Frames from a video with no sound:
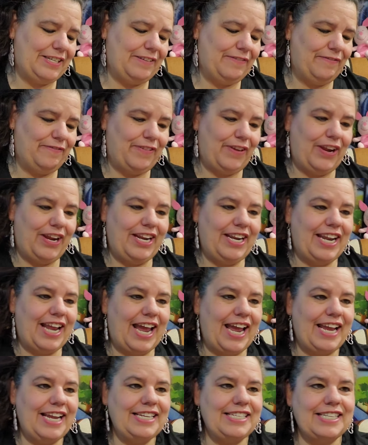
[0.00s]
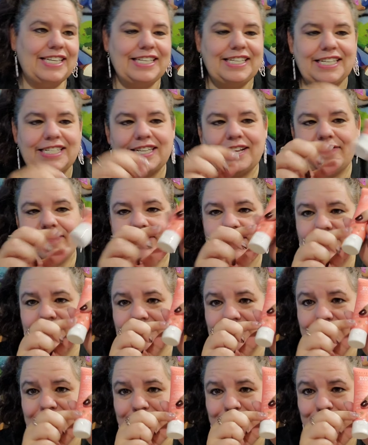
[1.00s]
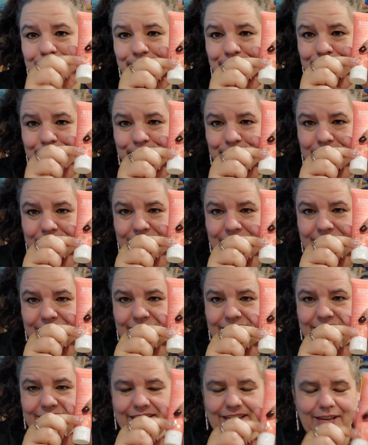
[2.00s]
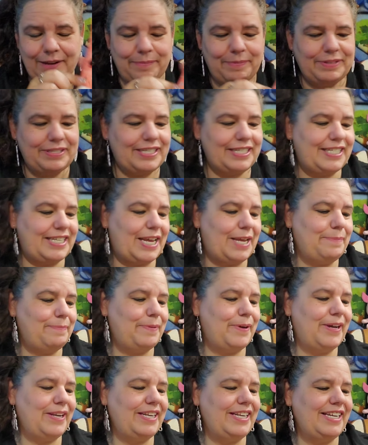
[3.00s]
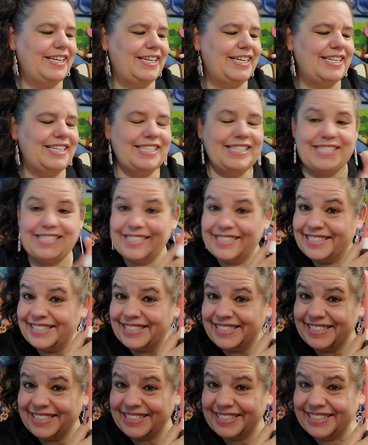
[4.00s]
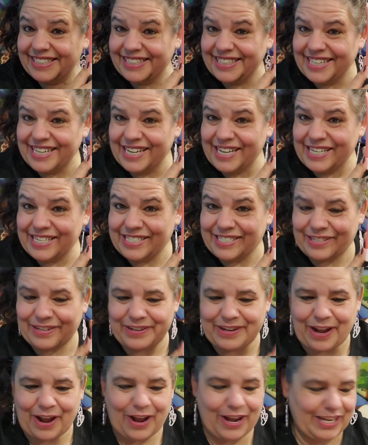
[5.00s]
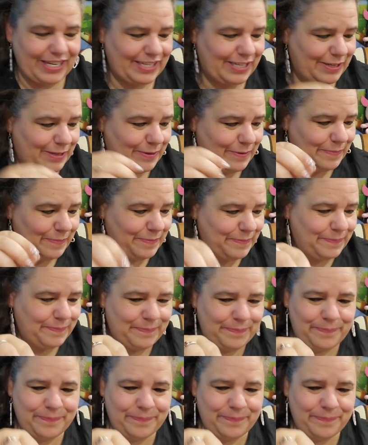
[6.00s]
Very nice. And does have a little a piece of tape on here. So awesome.